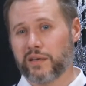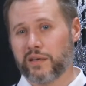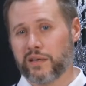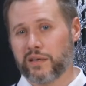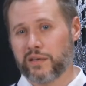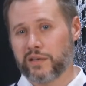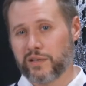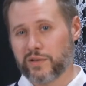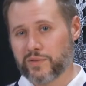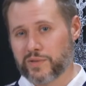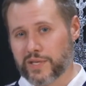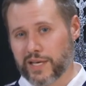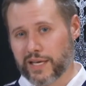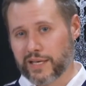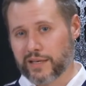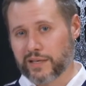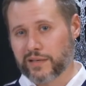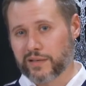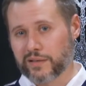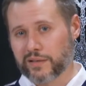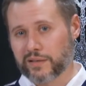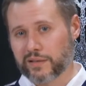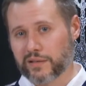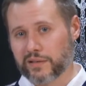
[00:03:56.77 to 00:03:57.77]
and you
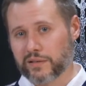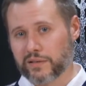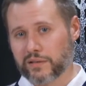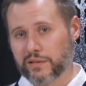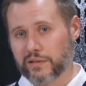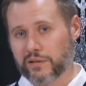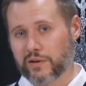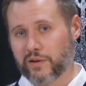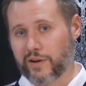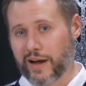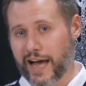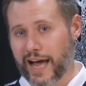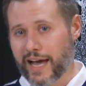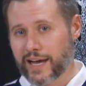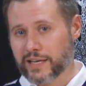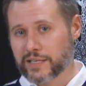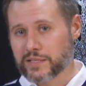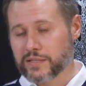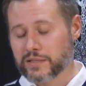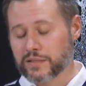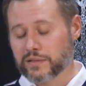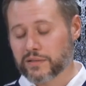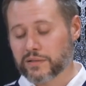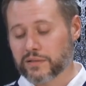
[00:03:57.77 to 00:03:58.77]
didn't,
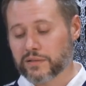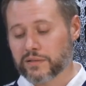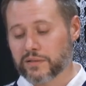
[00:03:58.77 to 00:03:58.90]
correct?